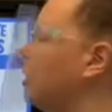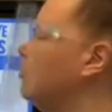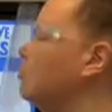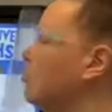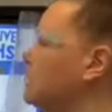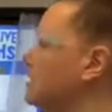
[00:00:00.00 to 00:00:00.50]

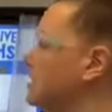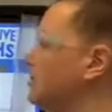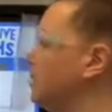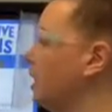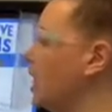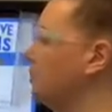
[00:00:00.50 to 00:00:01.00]
what does the
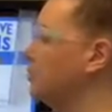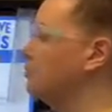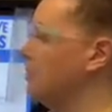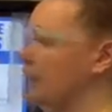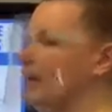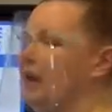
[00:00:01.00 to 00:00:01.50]
purple
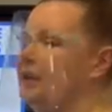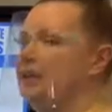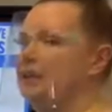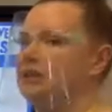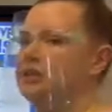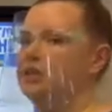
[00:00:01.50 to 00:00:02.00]
minute hand
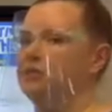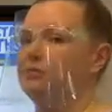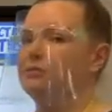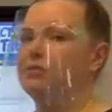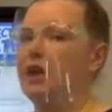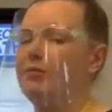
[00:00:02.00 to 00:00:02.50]
need to do?
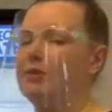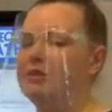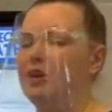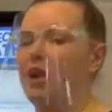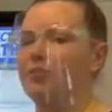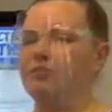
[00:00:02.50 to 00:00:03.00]
How many
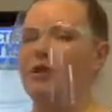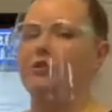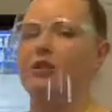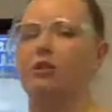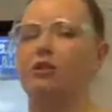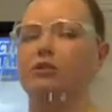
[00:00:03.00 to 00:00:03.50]
times round
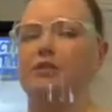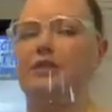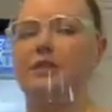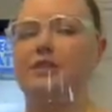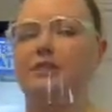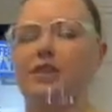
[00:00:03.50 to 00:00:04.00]
the clock does it
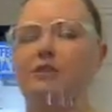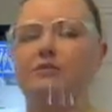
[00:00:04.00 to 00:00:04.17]
need to go?